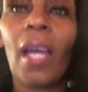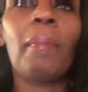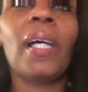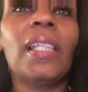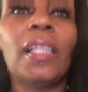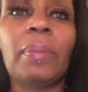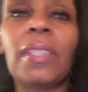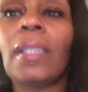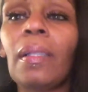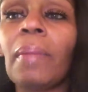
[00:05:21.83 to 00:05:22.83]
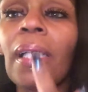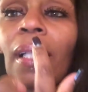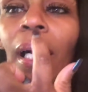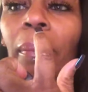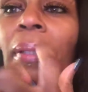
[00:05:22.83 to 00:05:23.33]
On my lips, my
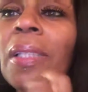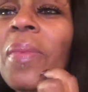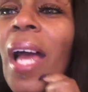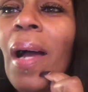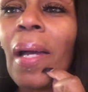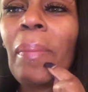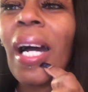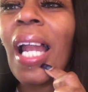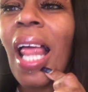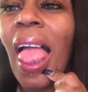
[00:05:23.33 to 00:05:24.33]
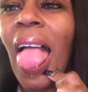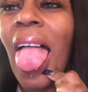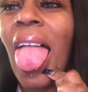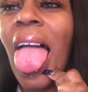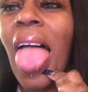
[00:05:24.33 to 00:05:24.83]
top lip, my bottom
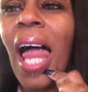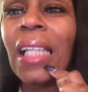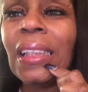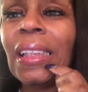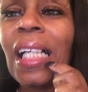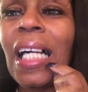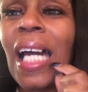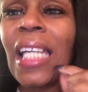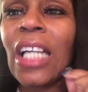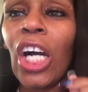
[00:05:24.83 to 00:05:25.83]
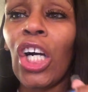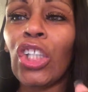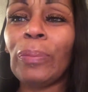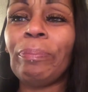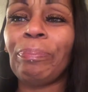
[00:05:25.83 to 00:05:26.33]
lip, my
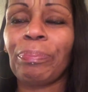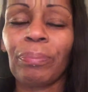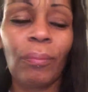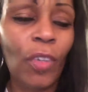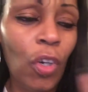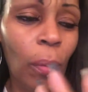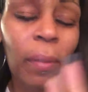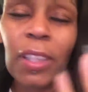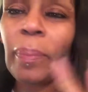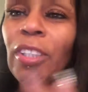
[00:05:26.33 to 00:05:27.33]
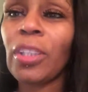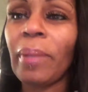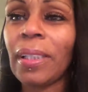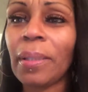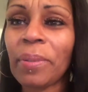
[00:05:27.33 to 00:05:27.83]
tongue, oh, especially
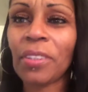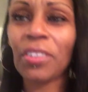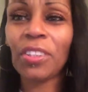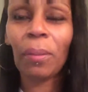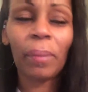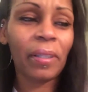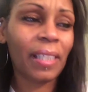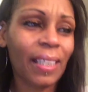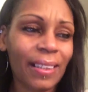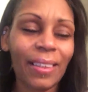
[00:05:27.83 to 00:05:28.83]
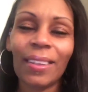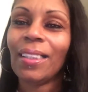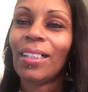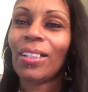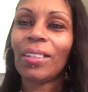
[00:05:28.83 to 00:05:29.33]
my lips, they're still burning.
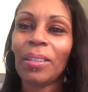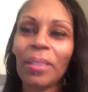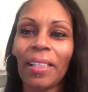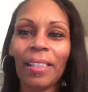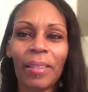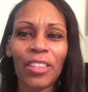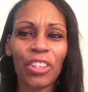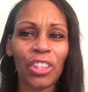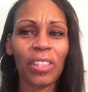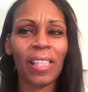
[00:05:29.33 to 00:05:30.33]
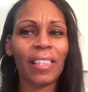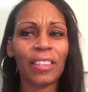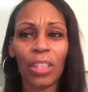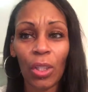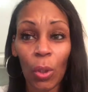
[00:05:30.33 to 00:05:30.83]
Oh, make sure you
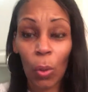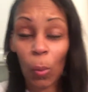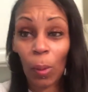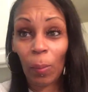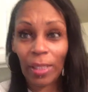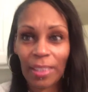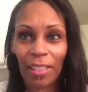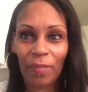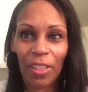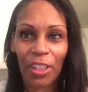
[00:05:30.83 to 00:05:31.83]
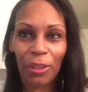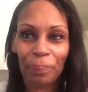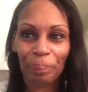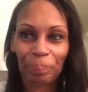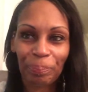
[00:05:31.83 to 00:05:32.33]
guys go watch that video.
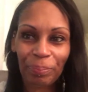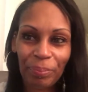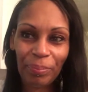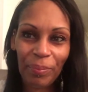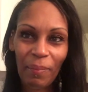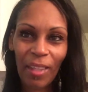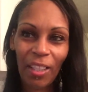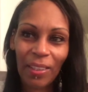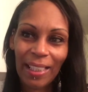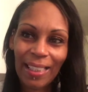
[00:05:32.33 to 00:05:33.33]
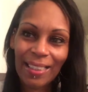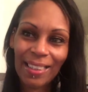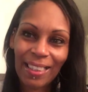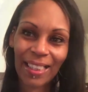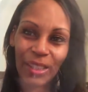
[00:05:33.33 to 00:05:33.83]
All right,
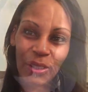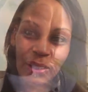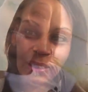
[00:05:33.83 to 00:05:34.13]
see you later.